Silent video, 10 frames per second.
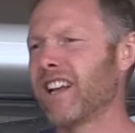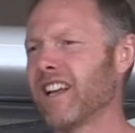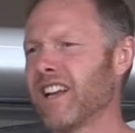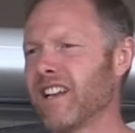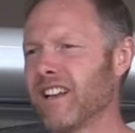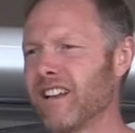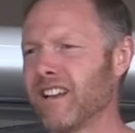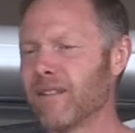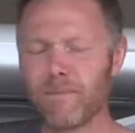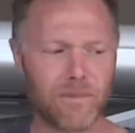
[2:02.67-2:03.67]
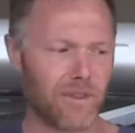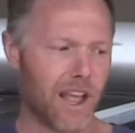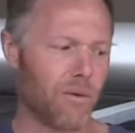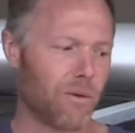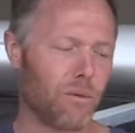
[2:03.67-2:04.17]
and uh,
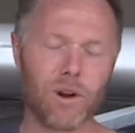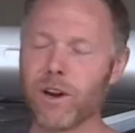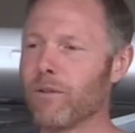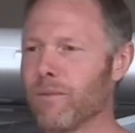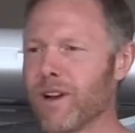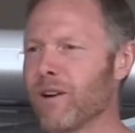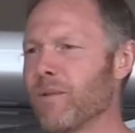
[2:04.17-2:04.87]
now we're, we're here with my